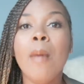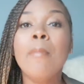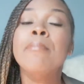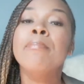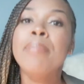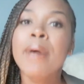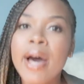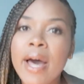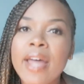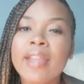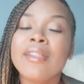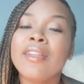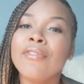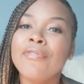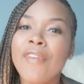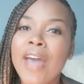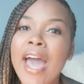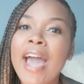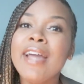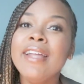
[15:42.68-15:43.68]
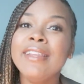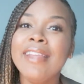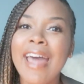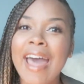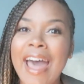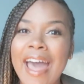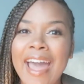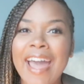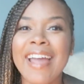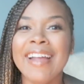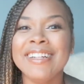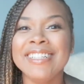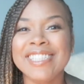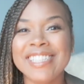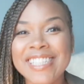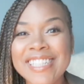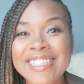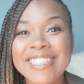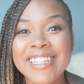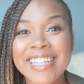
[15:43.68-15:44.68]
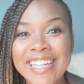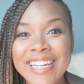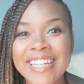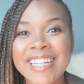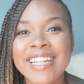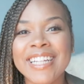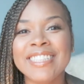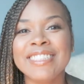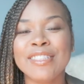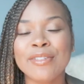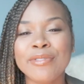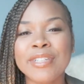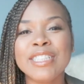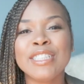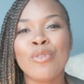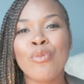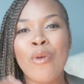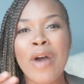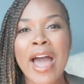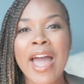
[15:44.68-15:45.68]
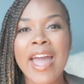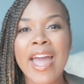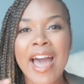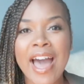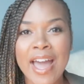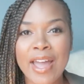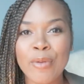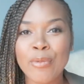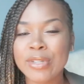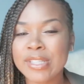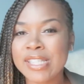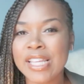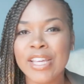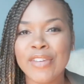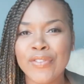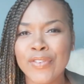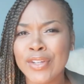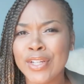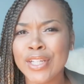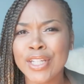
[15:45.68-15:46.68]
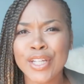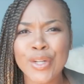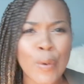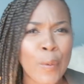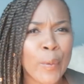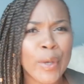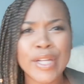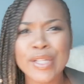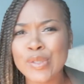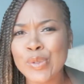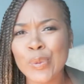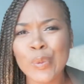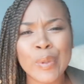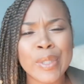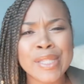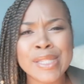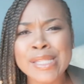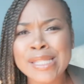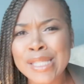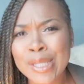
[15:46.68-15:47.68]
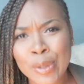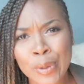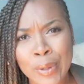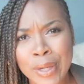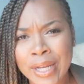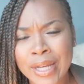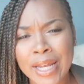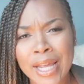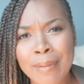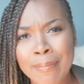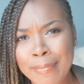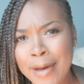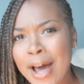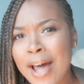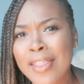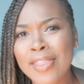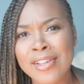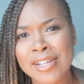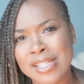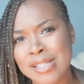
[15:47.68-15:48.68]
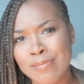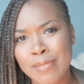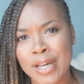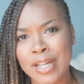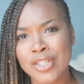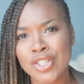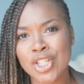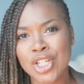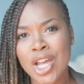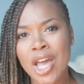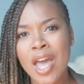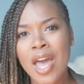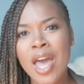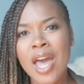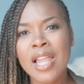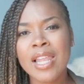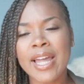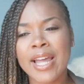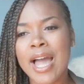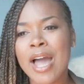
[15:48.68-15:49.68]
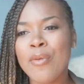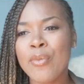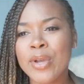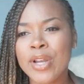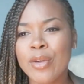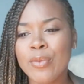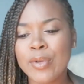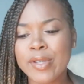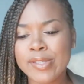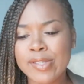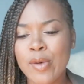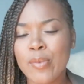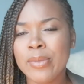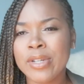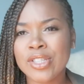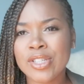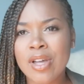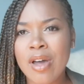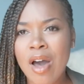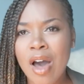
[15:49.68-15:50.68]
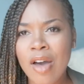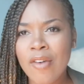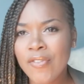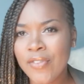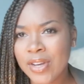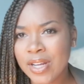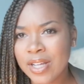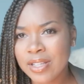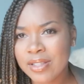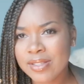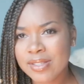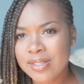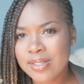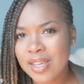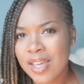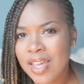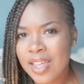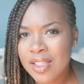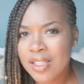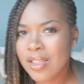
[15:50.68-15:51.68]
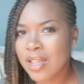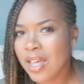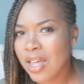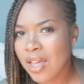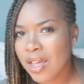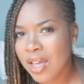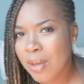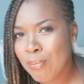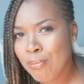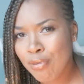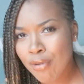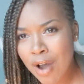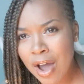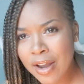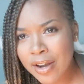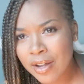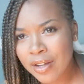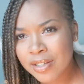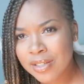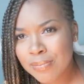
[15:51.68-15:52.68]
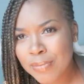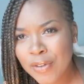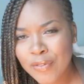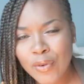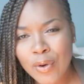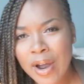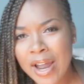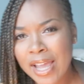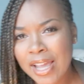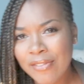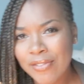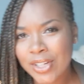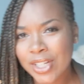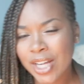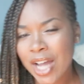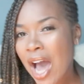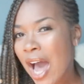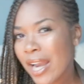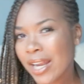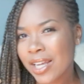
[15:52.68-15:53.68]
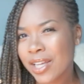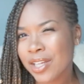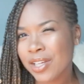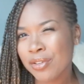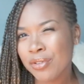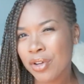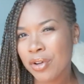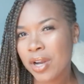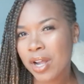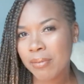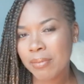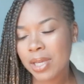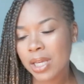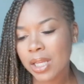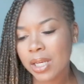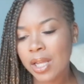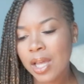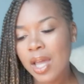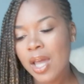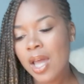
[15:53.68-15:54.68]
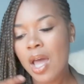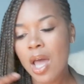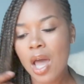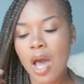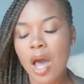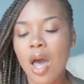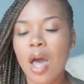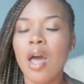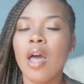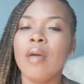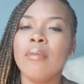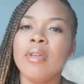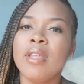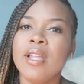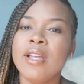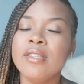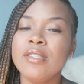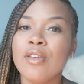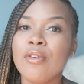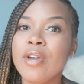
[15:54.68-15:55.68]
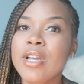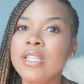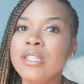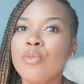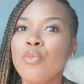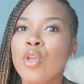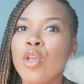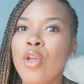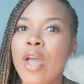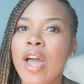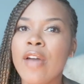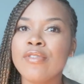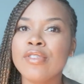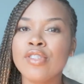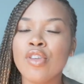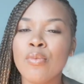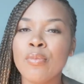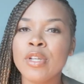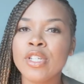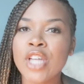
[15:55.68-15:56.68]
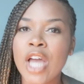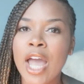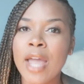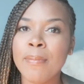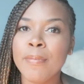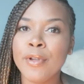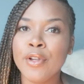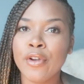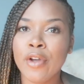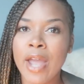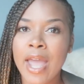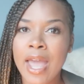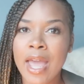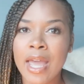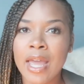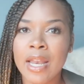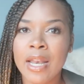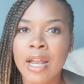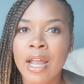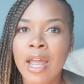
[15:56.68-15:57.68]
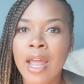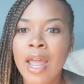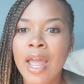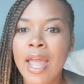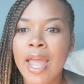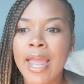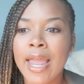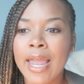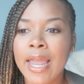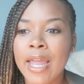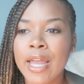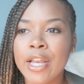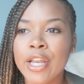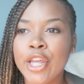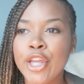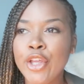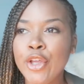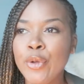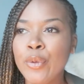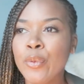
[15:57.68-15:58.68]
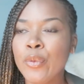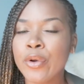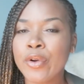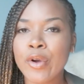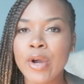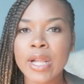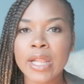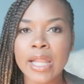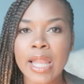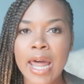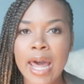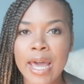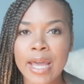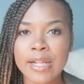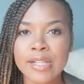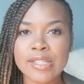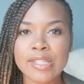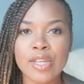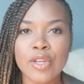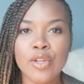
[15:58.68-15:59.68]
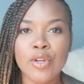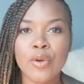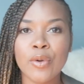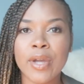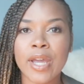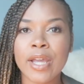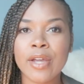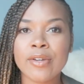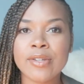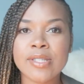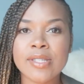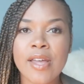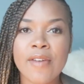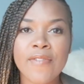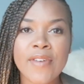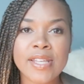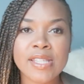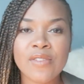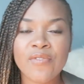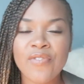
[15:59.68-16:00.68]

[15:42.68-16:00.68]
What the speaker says: But the fact that she did is the reason why I was even going to consider it and bought this much. Like, I went in with so much confidence in the product before I even got it, you know what I mean? And that's crazy when you have so much hype in your head and you order online so you don't get your stuff as